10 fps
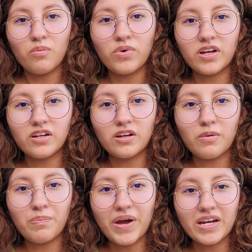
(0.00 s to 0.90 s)
we're going to
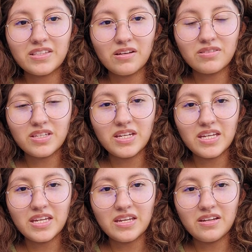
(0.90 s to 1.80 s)
go back down to the
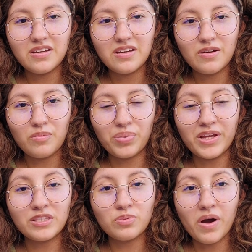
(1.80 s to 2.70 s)
E, play
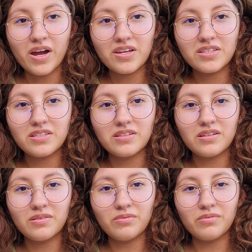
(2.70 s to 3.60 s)
it twice.
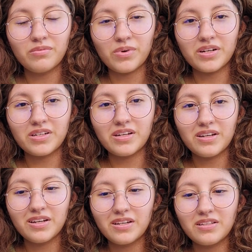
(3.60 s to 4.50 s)
1,
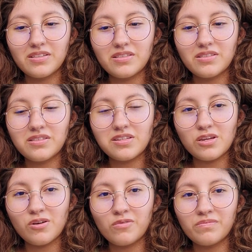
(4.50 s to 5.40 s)

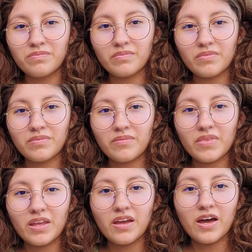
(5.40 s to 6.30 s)
2,
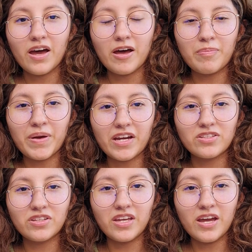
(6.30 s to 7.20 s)
up back
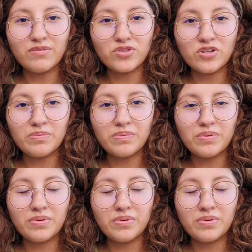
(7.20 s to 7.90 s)
to the F sharp,